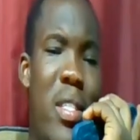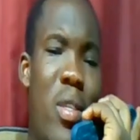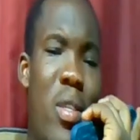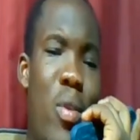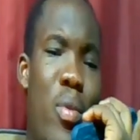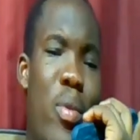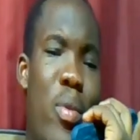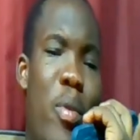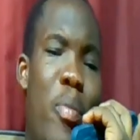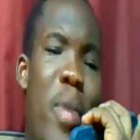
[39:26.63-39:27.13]
die.
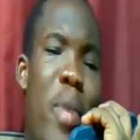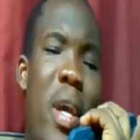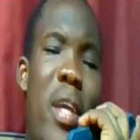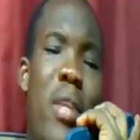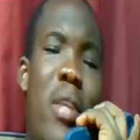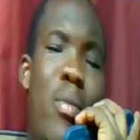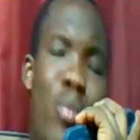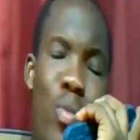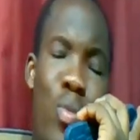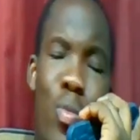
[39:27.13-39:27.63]
Obi,
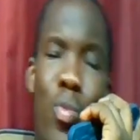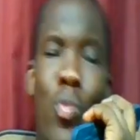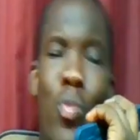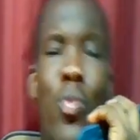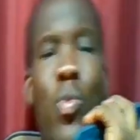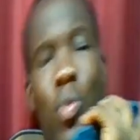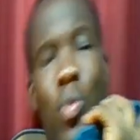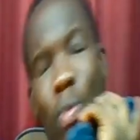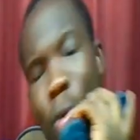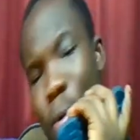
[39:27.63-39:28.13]
you know
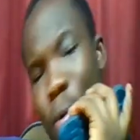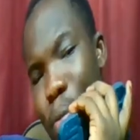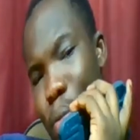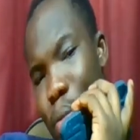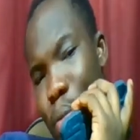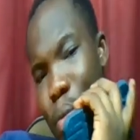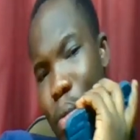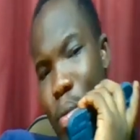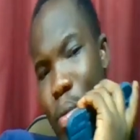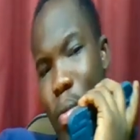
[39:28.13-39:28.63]
Australia game,
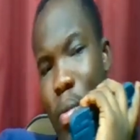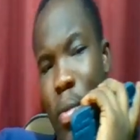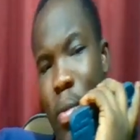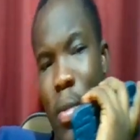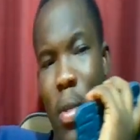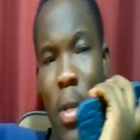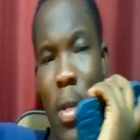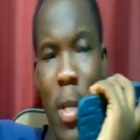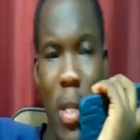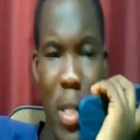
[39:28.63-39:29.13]
no?
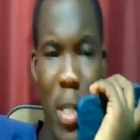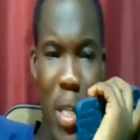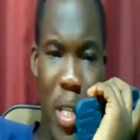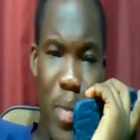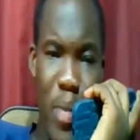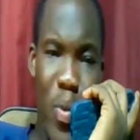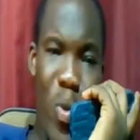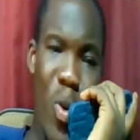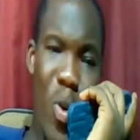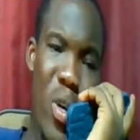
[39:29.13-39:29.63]

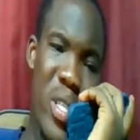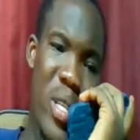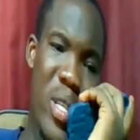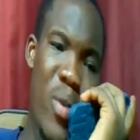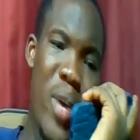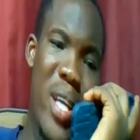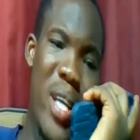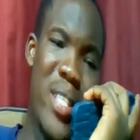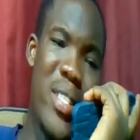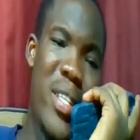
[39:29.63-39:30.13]
Michelle
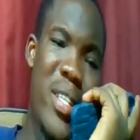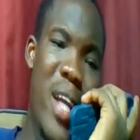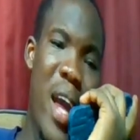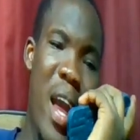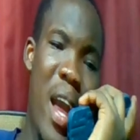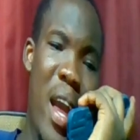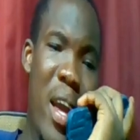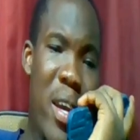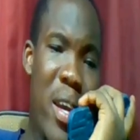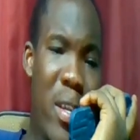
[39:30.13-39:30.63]
Sox bear
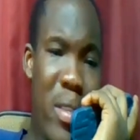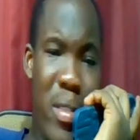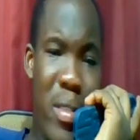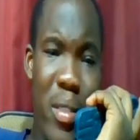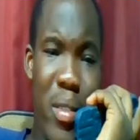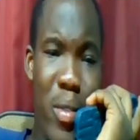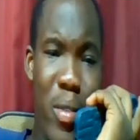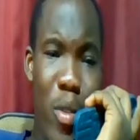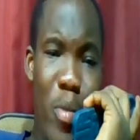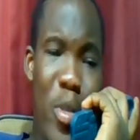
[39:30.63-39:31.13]
5, Midnight
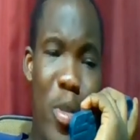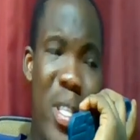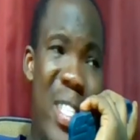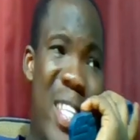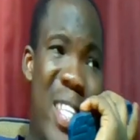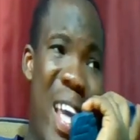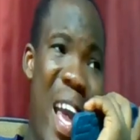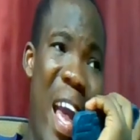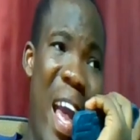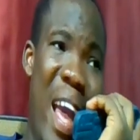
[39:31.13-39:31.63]
Freezy.
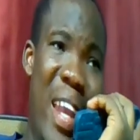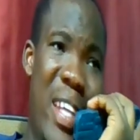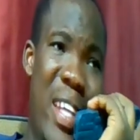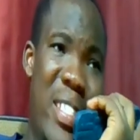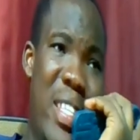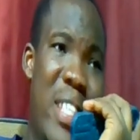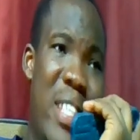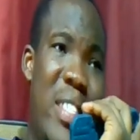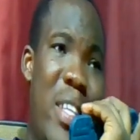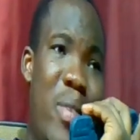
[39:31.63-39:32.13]
Those
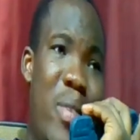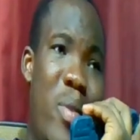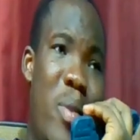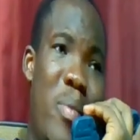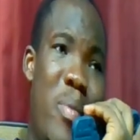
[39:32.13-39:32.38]
boys were